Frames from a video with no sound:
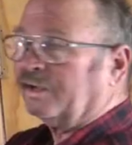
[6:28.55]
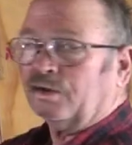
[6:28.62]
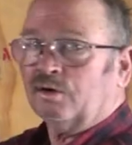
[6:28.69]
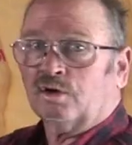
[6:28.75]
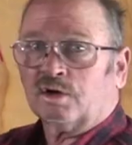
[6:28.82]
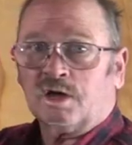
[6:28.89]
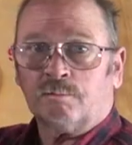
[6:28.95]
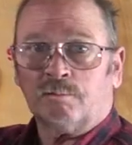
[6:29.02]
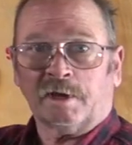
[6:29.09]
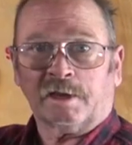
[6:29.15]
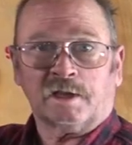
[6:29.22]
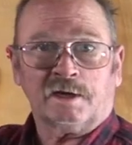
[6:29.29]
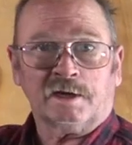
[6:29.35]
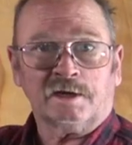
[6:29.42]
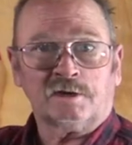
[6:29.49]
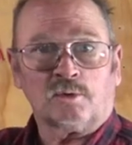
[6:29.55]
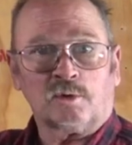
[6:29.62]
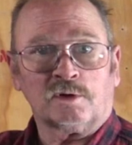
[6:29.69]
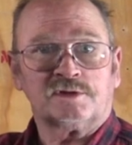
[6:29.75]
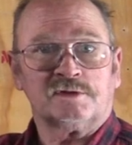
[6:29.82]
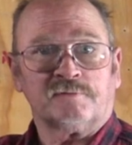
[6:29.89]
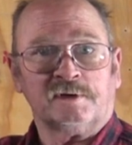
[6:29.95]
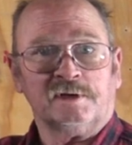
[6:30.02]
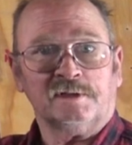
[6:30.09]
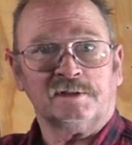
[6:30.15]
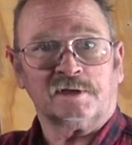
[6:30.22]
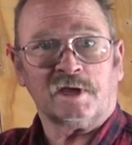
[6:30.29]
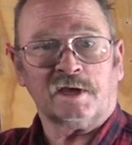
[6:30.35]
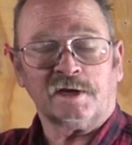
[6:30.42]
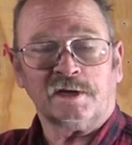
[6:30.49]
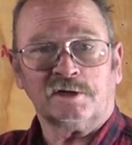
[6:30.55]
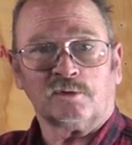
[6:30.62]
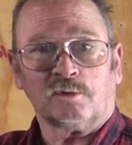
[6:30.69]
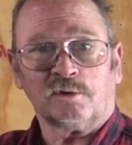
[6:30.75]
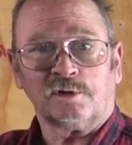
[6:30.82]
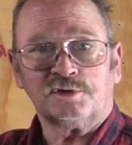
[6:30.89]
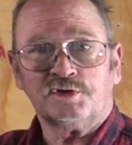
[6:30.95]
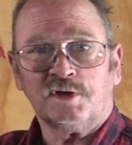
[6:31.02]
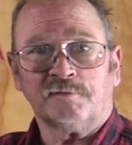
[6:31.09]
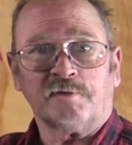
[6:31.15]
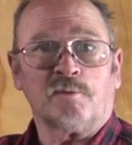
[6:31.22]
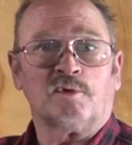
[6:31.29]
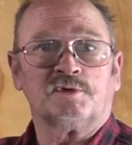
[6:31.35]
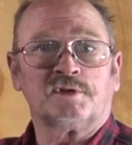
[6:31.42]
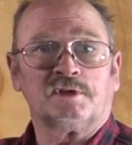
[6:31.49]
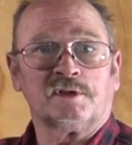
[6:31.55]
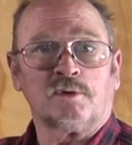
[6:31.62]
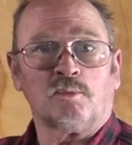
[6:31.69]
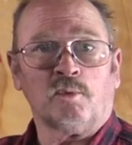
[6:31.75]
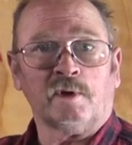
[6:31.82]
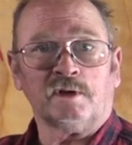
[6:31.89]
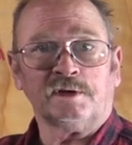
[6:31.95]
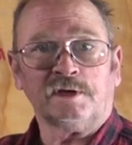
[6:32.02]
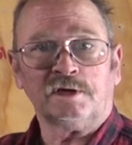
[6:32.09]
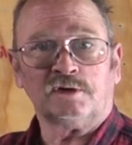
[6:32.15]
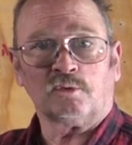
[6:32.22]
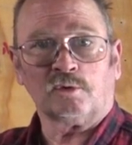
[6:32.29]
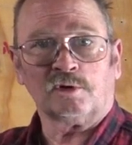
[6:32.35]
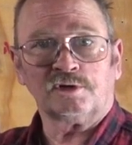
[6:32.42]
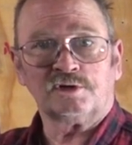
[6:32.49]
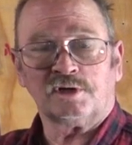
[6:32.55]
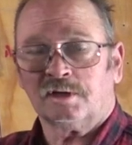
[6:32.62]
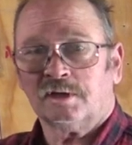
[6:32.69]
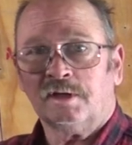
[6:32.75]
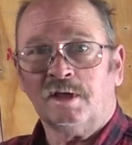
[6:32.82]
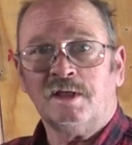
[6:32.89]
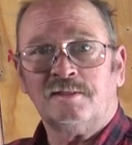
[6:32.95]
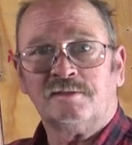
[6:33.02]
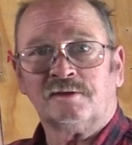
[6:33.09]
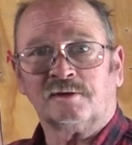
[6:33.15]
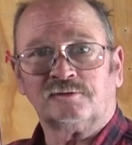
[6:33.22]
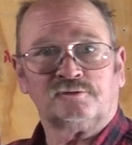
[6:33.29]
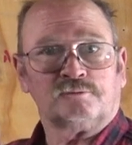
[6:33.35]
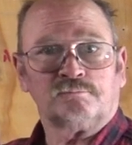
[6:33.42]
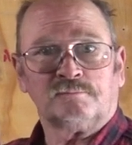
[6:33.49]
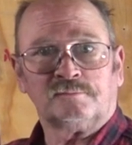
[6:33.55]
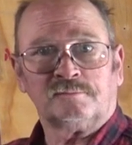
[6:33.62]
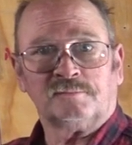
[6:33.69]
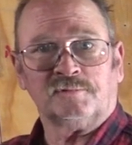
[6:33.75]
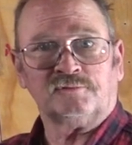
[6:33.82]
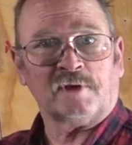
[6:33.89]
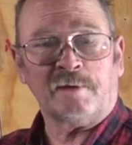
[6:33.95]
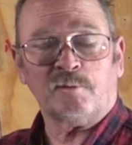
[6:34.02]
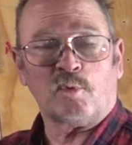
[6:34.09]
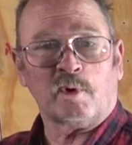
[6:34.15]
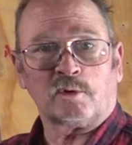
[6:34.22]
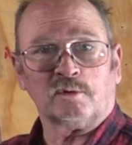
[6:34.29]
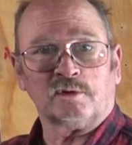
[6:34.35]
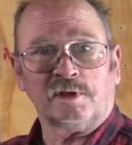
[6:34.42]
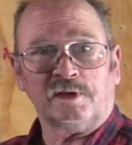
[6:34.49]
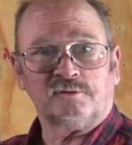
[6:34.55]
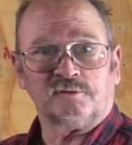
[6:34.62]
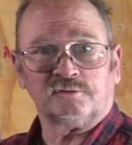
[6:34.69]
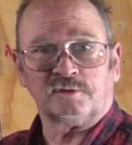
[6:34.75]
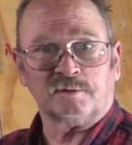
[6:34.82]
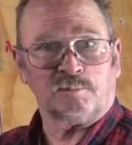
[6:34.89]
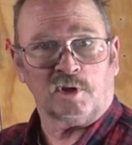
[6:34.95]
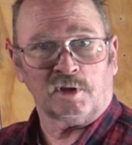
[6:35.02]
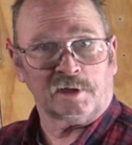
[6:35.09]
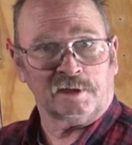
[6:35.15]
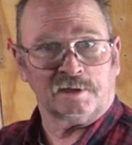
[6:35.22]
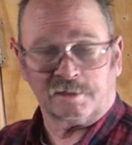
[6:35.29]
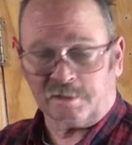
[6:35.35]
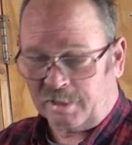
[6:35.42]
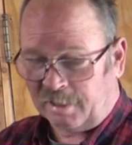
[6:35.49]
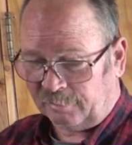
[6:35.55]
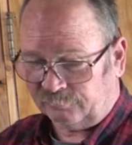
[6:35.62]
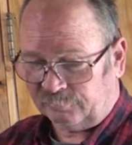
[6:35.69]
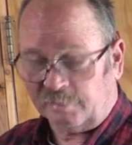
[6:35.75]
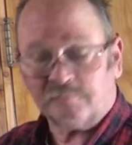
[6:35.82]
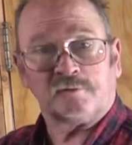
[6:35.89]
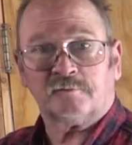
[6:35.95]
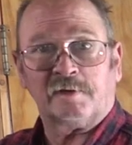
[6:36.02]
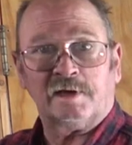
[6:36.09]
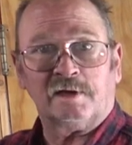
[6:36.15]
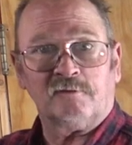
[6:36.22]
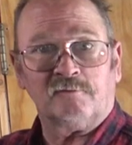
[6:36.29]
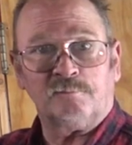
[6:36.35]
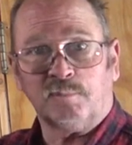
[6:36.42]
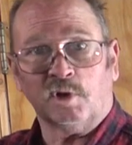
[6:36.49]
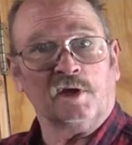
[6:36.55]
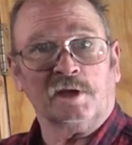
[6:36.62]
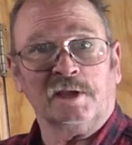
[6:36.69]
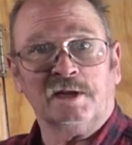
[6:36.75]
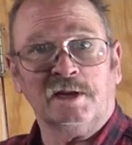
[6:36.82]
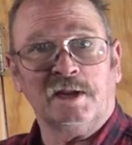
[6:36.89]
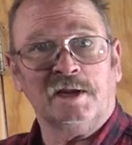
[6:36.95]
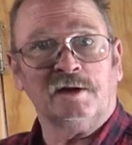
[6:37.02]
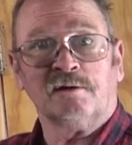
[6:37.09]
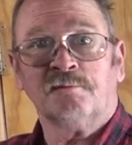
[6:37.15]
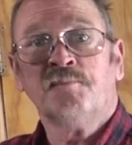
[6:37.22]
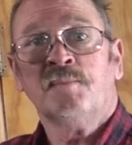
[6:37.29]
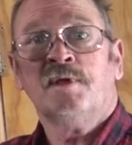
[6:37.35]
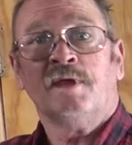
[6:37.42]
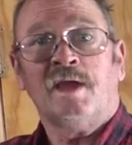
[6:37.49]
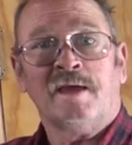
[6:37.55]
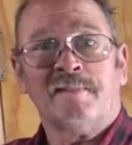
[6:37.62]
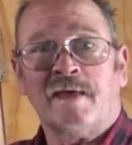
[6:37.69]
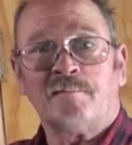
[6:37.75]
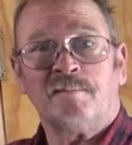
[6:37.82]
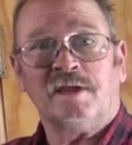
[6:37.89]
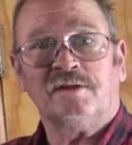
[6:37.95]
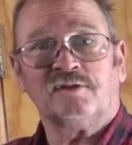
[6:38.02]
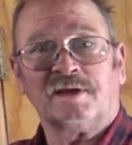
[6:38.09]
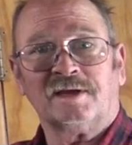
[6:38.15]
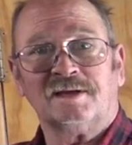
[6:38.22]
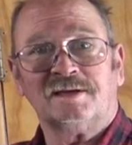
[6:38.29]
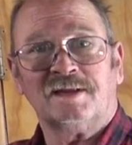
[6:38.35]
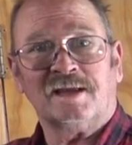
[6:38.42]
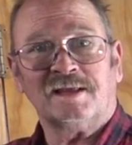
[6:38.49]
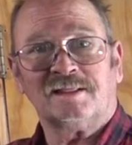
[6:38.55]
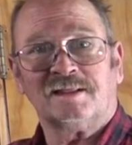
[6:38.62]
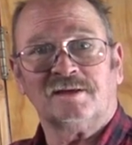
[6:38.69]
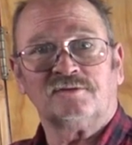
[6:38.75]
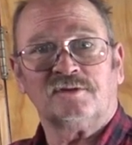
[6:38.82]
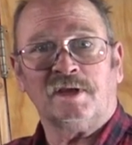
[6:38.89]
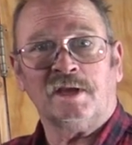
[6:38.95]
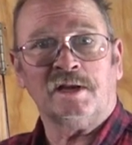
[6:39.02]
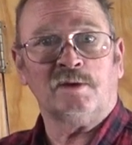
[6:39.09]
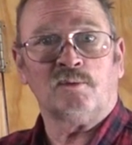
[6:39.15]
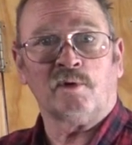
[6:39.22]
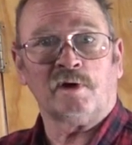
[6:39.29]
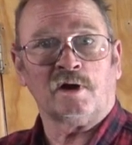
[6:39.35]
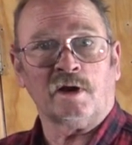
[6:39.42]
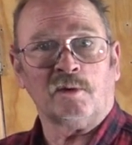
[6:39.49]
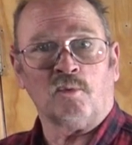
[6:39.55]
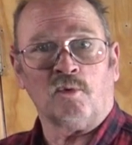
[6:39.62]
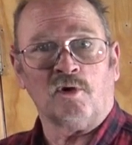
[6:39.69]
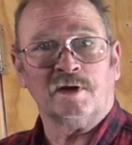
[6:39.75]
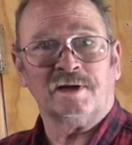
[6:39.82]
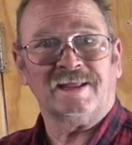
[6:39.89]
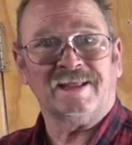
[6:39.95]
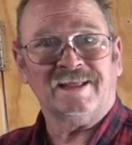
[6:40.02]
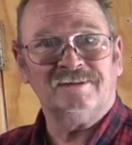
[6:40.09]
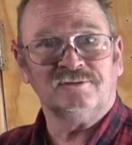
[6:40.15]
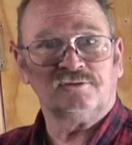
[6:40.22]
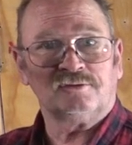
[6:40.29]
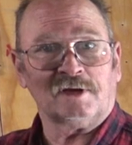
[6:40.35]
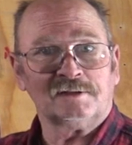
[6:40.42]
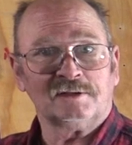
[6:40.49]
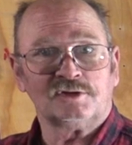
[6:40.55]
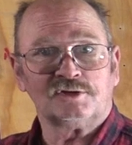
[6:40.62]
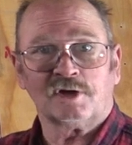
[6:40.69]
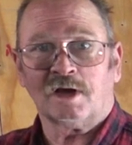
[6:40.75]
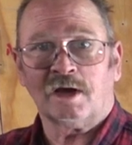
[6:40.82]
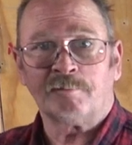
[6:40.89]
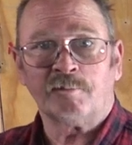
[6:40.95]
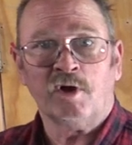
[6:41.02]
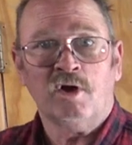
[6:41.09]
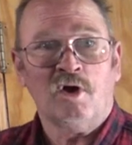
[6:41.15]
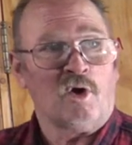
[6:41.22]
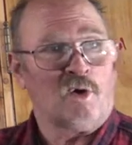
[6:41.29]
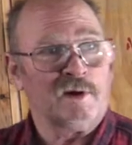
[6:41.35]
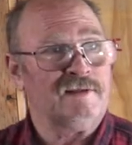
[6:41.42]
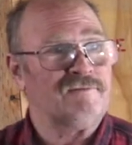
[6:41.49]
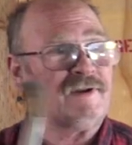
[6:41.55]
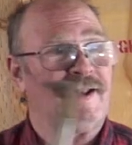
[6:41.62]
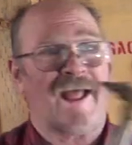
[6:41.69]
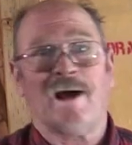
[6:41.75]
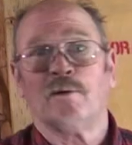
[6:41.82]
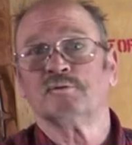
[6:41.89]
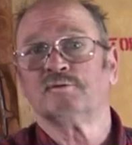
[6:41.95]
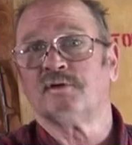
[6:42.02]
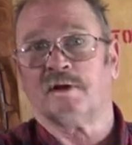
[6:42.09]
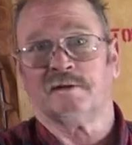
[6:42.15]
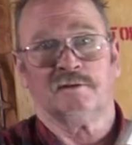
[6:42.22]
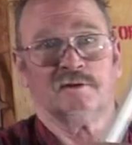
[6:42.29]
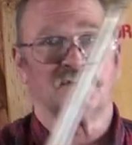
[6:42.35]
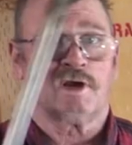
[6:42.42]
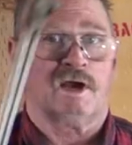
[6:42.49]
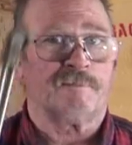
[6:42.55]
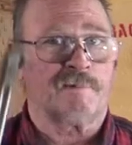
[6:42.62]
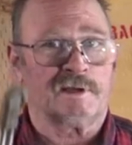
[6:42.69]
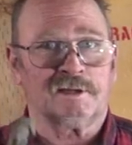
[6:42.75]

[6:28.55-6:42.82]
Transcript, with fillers: I can hook up my cutting torch if I need the cutting torch. If I want the little welding torch, the, the same quick releases that plug into the gas saver valve plug in here, and that means I can take this anywhere I want inside the shop or even outside the shop.